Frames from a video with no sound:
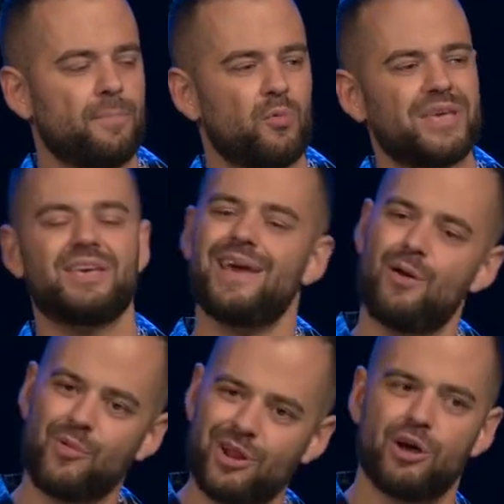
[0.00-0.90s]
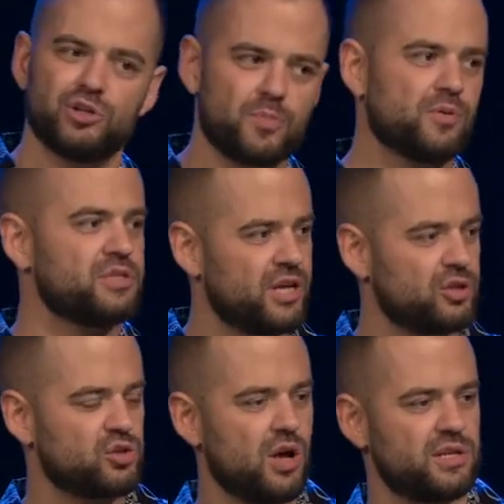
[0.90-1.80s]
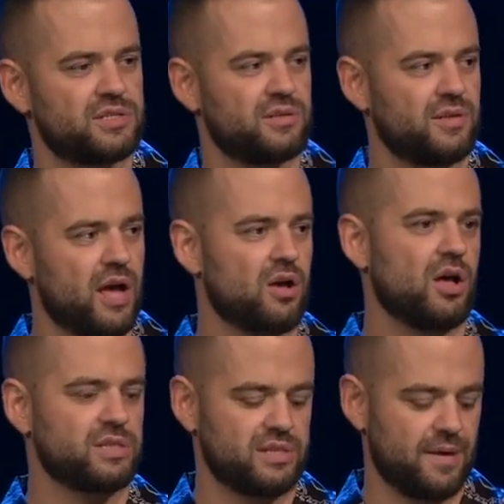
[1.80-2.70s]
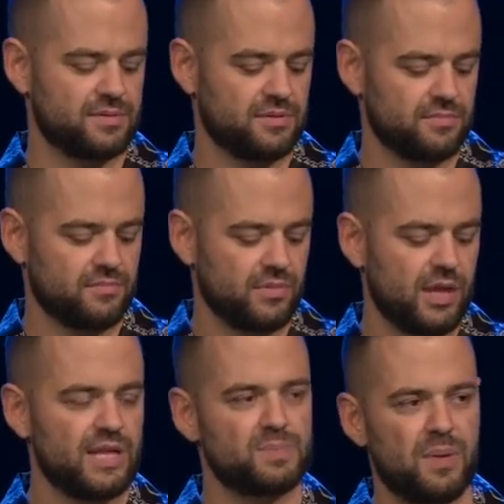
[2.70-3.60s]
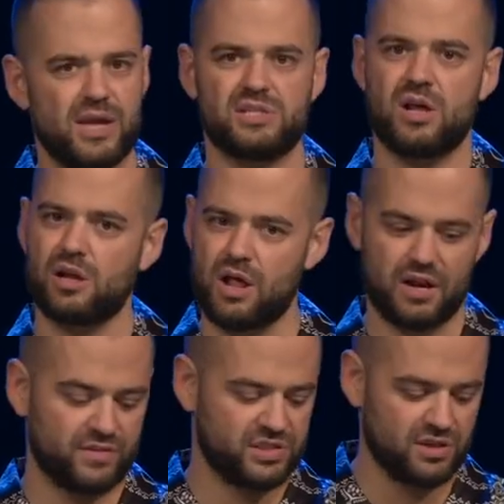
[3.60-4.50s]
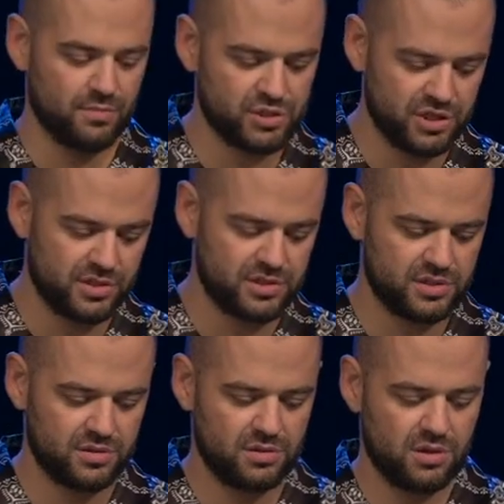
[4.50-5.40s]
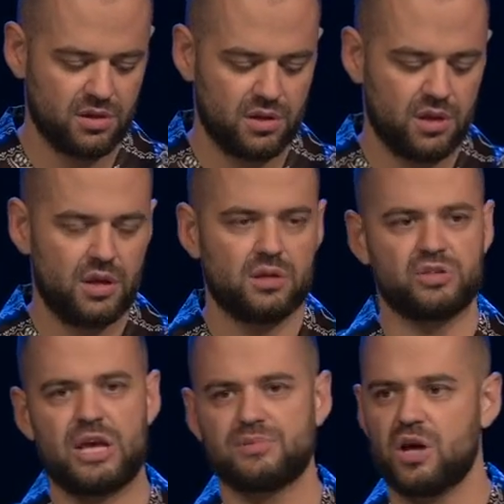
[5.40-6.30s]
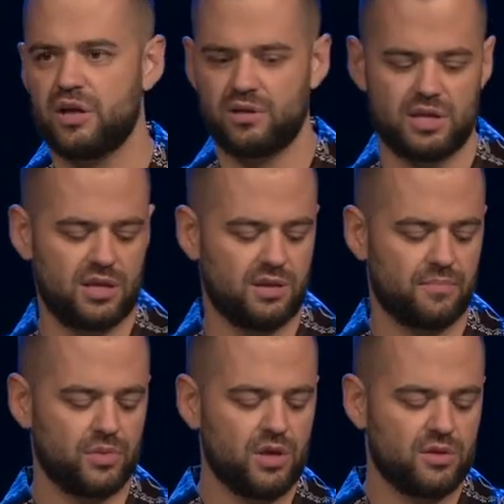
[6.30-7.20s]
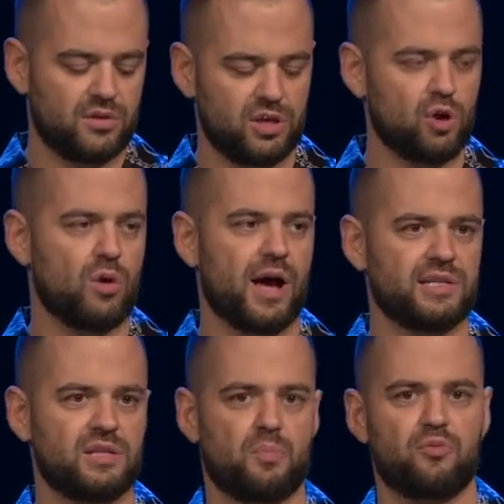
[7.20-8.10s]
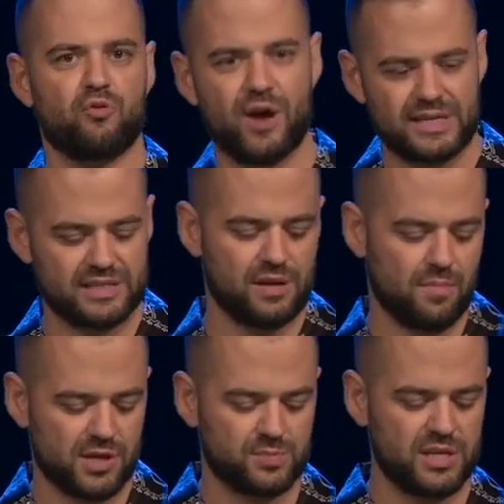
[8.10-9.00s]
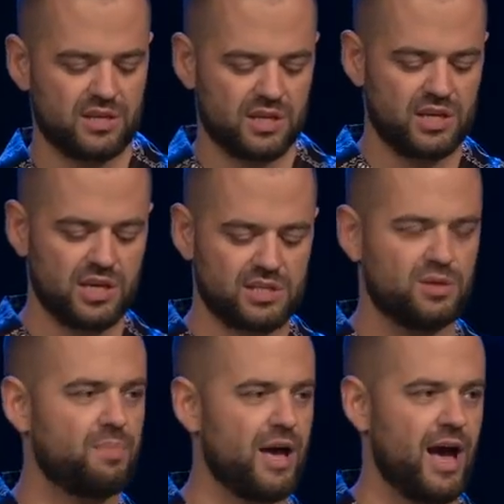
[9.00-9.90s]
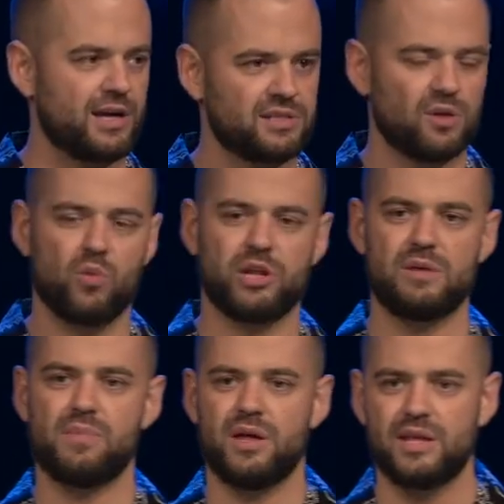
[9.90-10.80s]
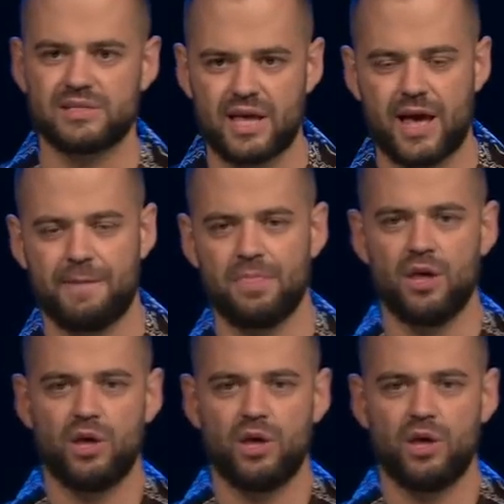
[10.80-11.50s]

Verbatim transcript: we can't one hundred percent trust that concept. It's based on a lot of assumptions. James Hutton, he theorized that the present must be the key to the past. And what he meant is that